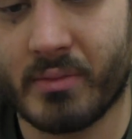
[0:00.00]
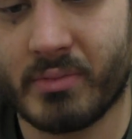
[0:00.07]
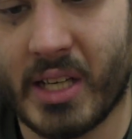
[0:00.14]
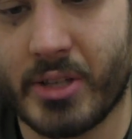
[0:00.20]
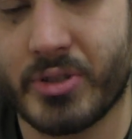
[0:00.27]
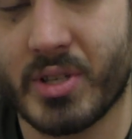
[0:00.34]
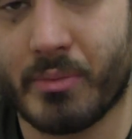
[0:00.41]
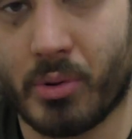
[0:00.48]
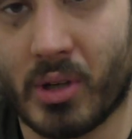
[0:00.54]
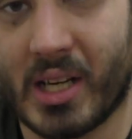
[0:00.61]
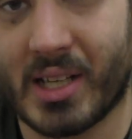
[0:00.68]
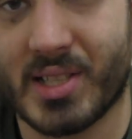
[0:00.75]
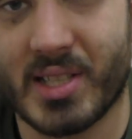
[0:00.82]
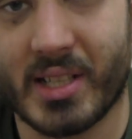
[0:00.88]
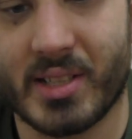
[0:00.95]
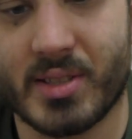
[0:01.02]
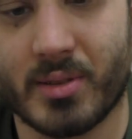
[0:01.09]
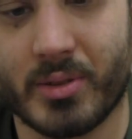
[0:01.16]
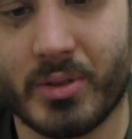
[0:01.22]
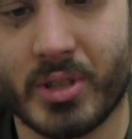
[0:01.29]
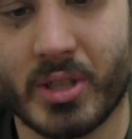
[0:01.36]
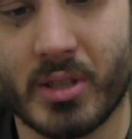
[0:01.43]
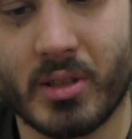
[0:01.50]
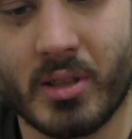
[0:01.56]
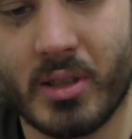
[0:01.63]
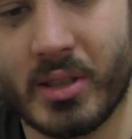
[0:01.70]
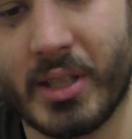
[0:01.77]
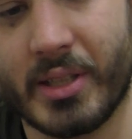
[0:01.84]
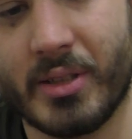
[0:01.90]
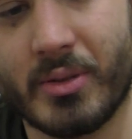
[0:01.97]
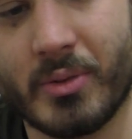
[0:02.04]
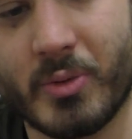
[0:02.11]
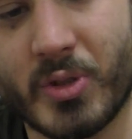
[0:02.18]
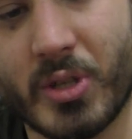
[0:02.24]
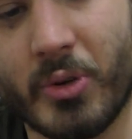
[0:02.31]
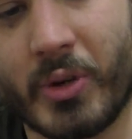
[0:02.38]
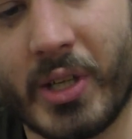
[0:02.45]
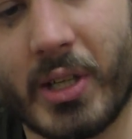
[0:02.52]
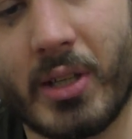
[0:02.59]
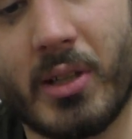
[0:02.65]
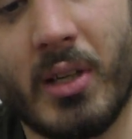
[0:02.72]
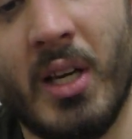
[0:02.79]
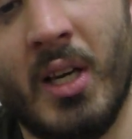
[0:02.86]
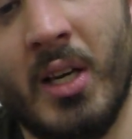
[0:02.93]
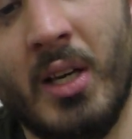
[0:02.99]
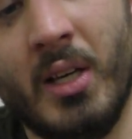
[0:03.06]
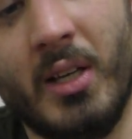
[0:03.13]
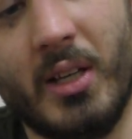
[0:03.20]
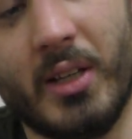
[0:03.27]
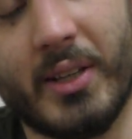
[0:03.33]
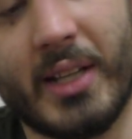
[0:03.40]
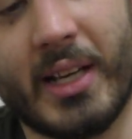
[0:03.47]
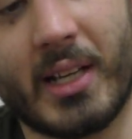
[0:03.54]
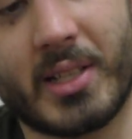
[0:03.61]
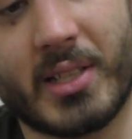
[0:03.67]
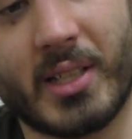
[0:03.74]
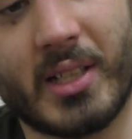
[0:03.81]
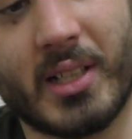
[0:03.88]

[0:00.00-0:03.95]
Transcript: hydrogen peroxide solution that you soak it in, and that